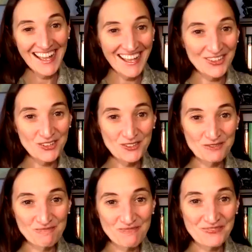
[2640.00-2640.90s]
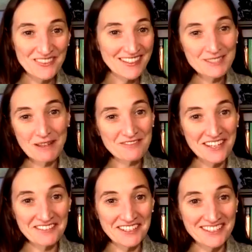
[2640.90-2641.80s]
I don't know, it's my
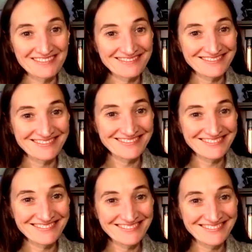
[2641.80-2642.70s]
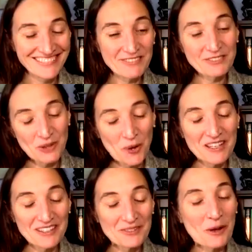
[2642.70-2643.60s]
favorite. If you know
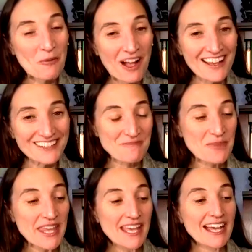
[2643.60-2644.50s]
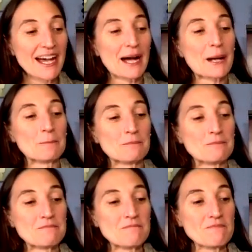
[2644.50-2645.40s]
me, you know why. Um,
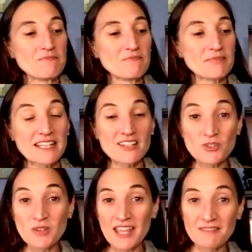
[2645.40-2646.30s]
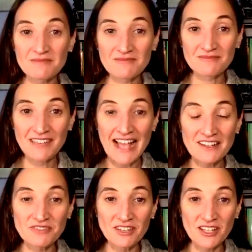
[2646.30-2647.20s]
because you can't
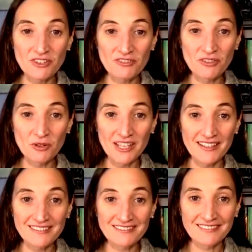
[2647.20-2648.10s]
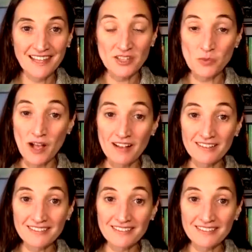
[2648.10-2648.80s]
activate your folate as well.